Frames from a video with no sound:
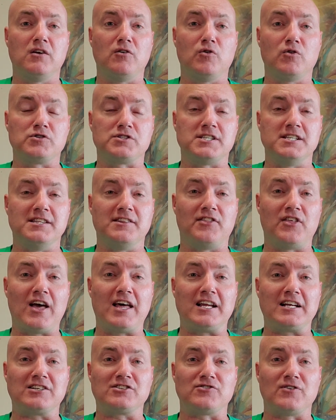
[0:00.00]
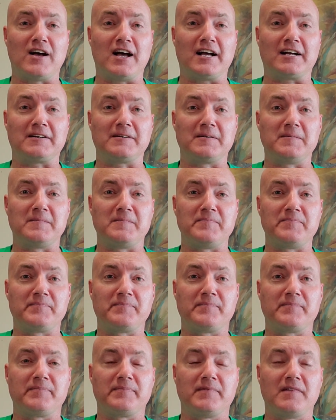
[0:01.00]
or synthetic track.
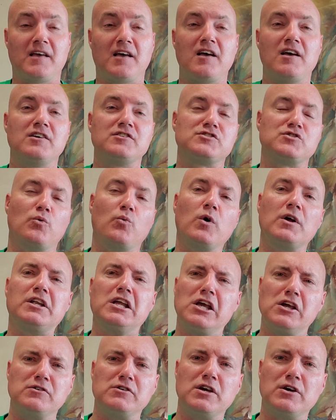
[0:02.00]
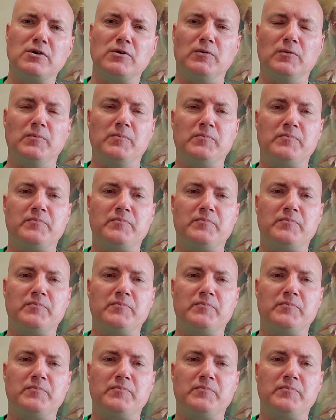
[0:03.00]
So what do you do?